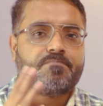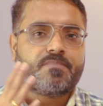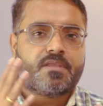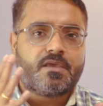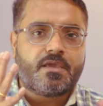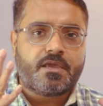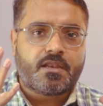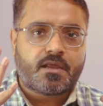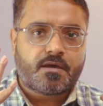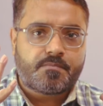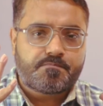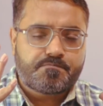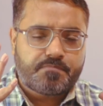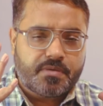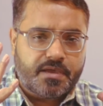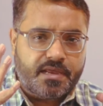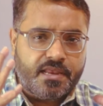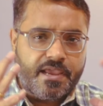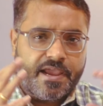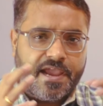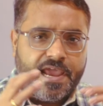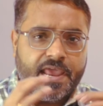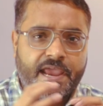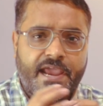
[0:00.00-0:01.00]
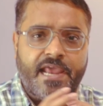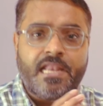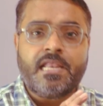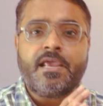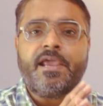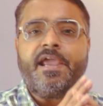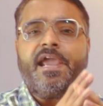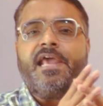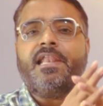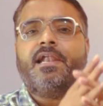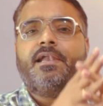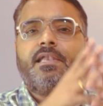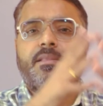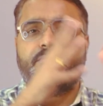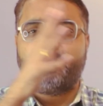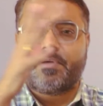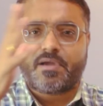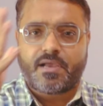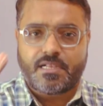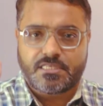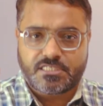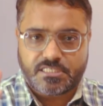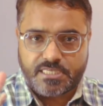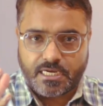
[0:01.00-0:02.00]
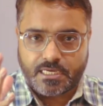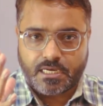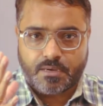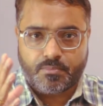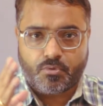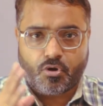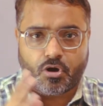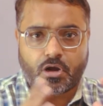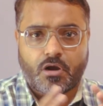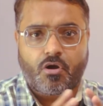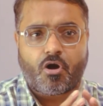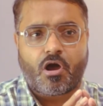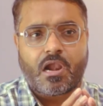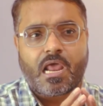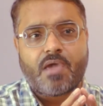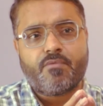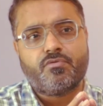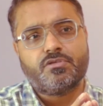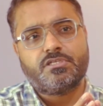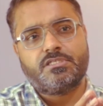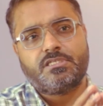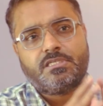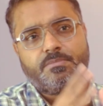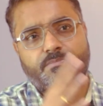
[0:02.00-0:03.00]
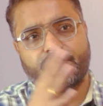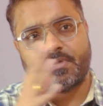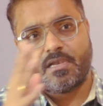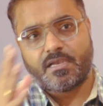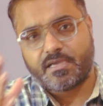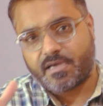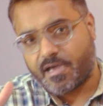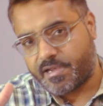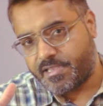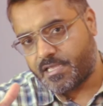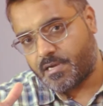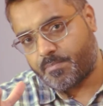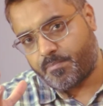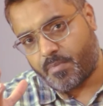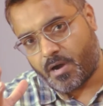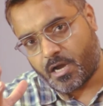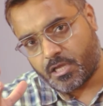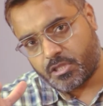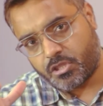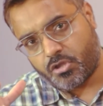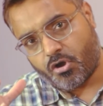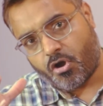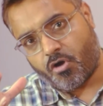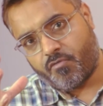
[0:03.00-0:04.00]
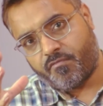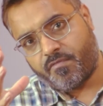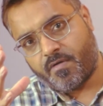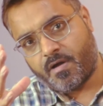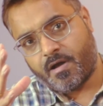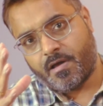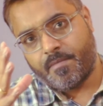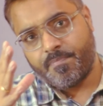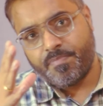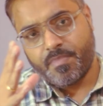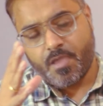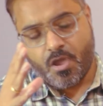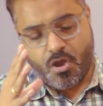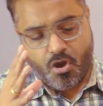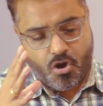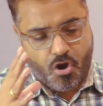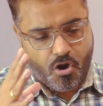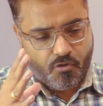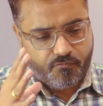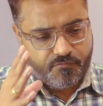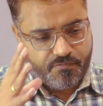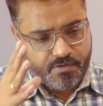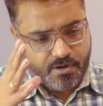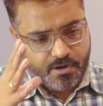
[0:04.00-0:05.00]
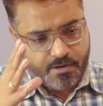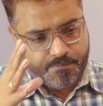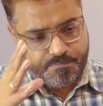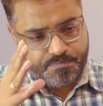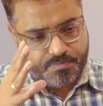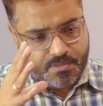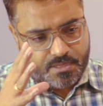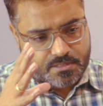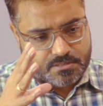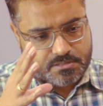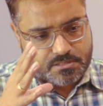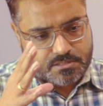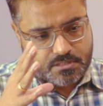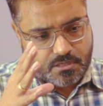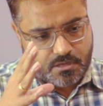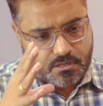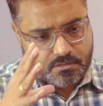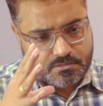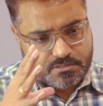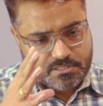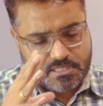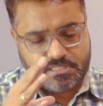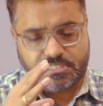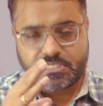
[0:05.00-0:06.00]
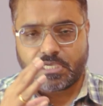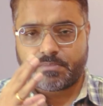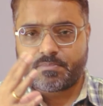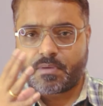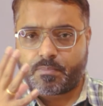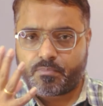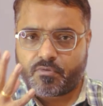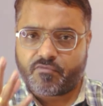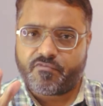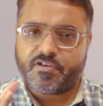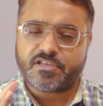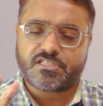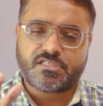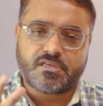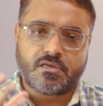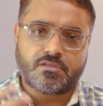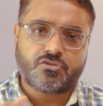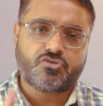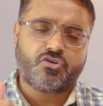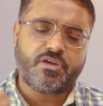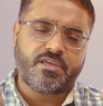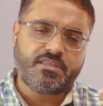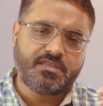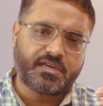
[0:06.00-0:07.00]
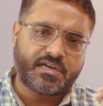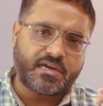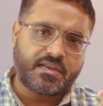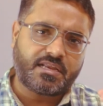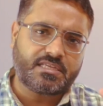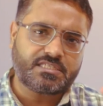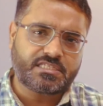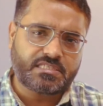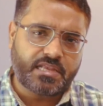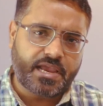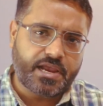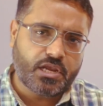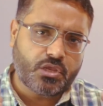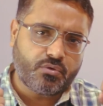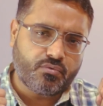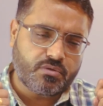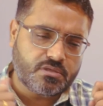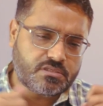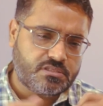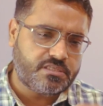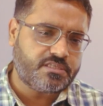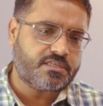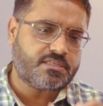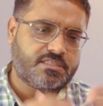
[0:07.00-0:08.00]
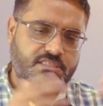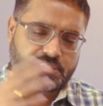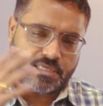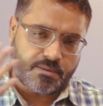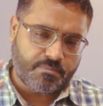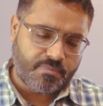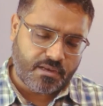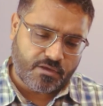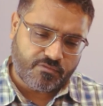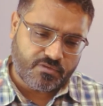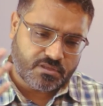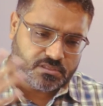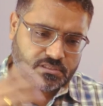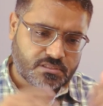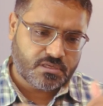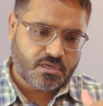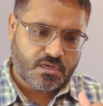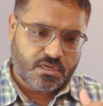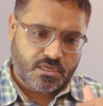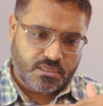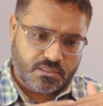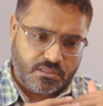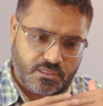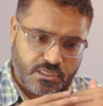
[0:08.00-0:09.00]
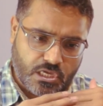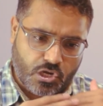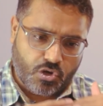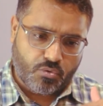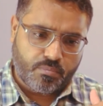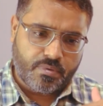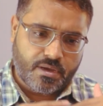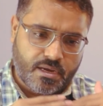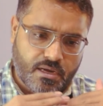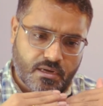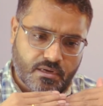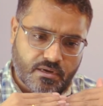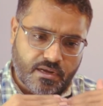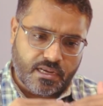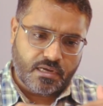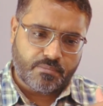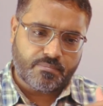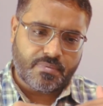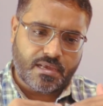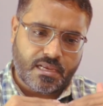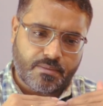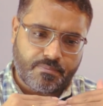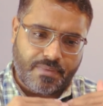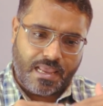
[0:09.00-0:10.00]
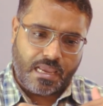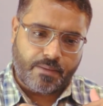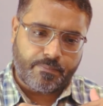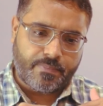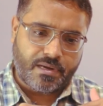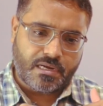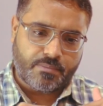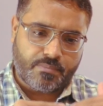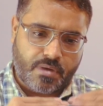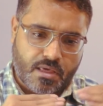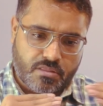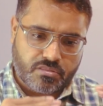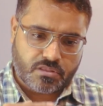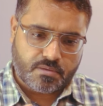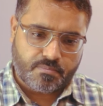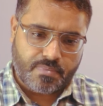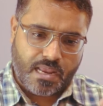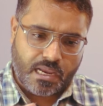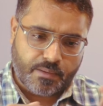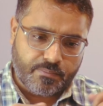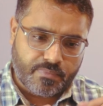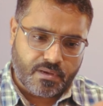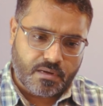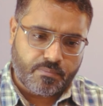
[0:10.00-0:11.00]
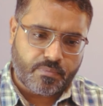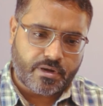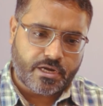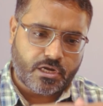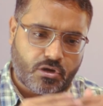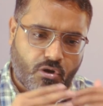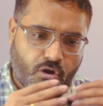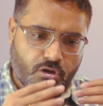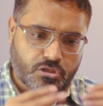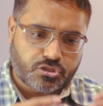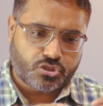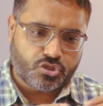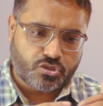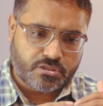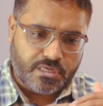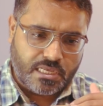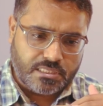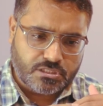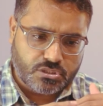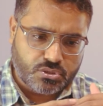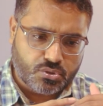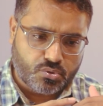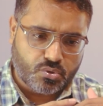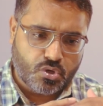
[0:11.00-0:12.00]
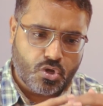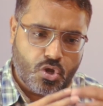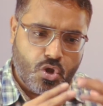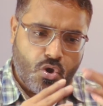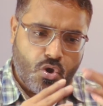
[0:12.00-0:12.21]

in a typical setup, or I would say typical career path of a Six Sigma professional. So in the current slide you will see the same levels, the yellow belt, green belt, black belt, master black belt, but it also tells you